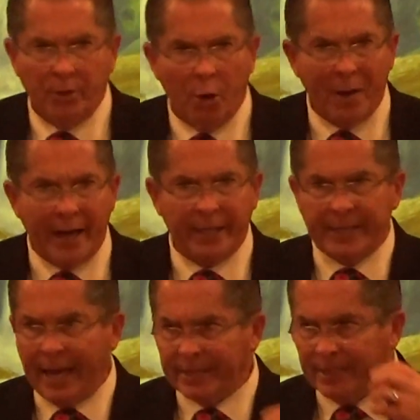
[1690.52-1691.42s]
Nobody
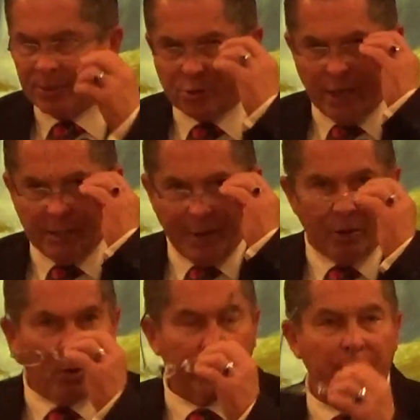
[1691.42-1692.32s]
can get saved
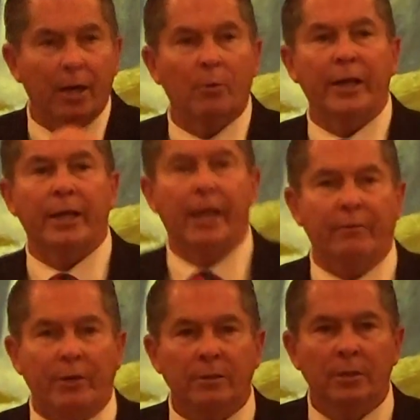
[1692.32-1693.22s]
by working their way to
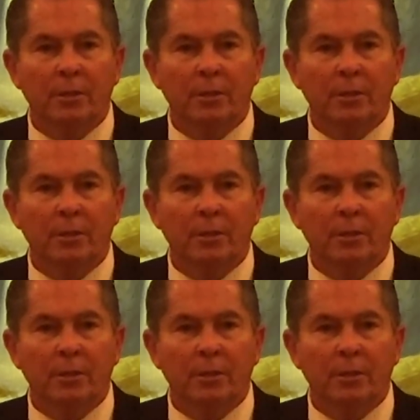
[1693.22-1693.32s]
heaven.